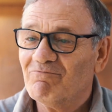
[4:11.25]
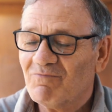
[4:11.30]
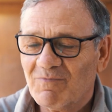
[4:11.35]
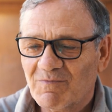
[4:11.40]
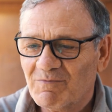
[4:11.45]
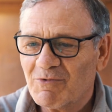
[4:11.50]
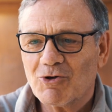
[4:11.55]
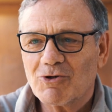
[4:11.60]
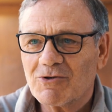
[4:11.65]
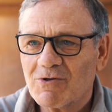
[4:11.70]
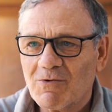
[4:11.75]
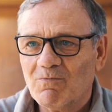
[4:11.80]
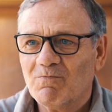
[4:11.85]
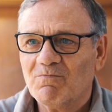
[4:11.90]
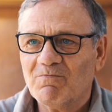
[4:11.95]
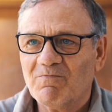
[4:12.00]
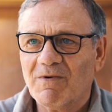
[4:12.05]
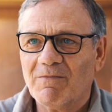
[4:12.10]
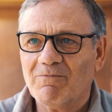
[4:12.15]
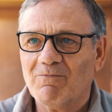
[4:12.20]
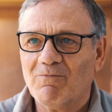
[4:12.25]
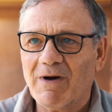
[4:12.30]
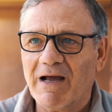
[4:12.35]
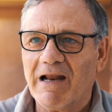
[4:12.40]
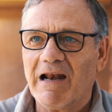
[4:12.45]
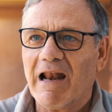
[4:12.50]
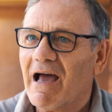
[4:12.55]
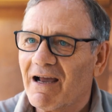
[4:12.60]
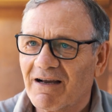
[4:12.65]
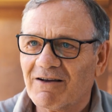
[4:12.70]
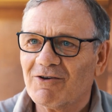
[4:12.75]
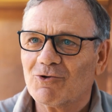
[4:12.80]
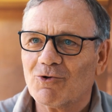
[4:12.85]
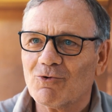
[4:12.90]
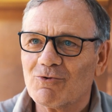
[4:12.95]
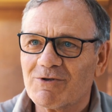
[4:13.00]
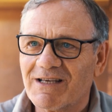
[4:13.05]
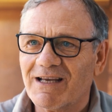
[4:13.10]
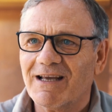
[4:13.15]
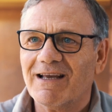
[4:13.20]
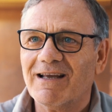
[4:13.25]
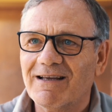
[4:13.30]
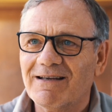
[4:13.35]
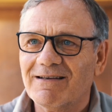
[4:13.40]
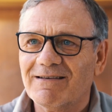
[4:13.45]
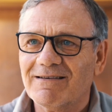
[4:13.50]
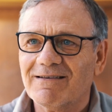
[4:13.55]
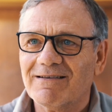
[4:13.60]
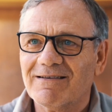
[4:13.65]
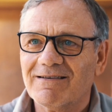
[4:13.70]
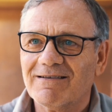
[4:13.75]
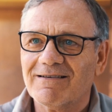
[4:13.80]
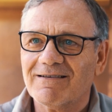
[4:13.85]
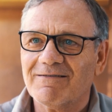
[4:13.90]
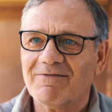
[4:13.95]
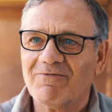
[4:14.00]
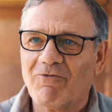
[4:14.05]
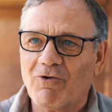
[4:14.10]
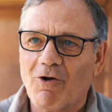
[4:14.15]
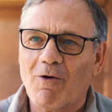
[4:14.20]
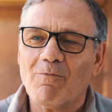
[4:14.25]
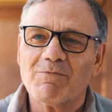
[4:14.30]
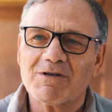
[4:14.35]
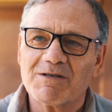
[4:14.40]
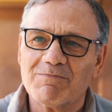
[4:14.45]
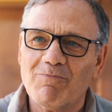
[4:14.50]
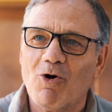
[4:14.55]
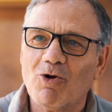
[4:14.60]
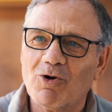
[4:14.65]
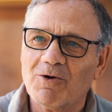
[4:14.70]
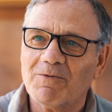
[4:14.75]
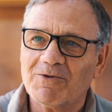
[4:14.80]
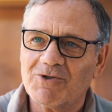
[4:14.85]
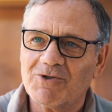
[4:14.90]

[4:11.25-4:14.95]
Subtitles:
Because I like to see from small